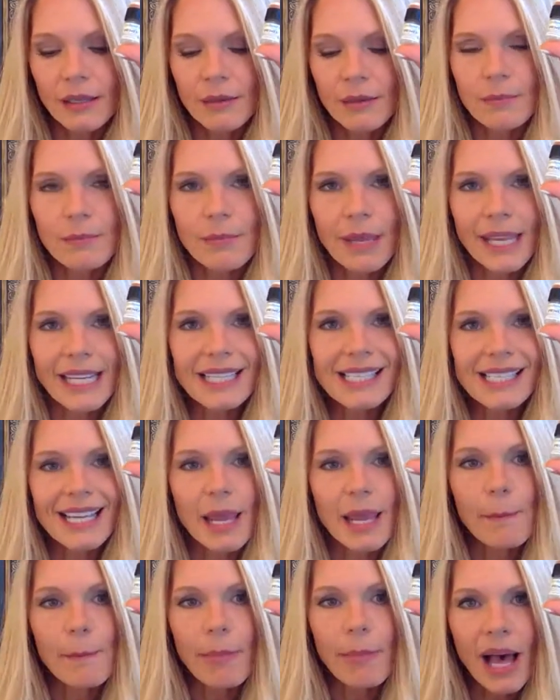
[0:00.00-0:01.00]
makes
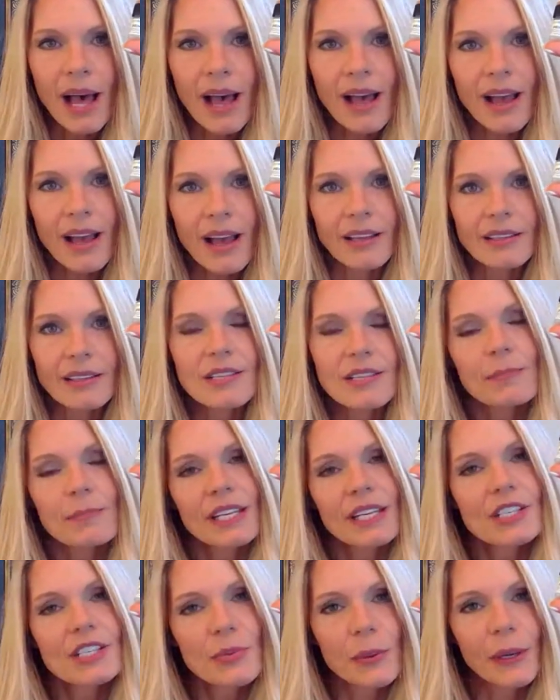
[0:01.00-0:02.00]
a bond
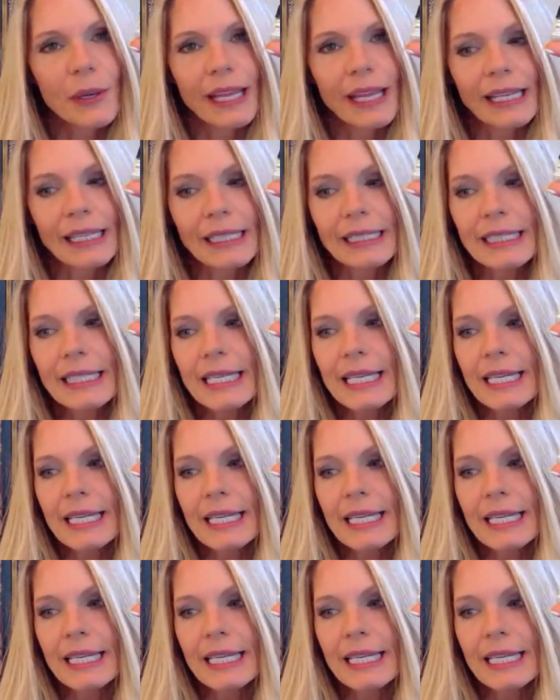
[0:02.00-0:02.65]
between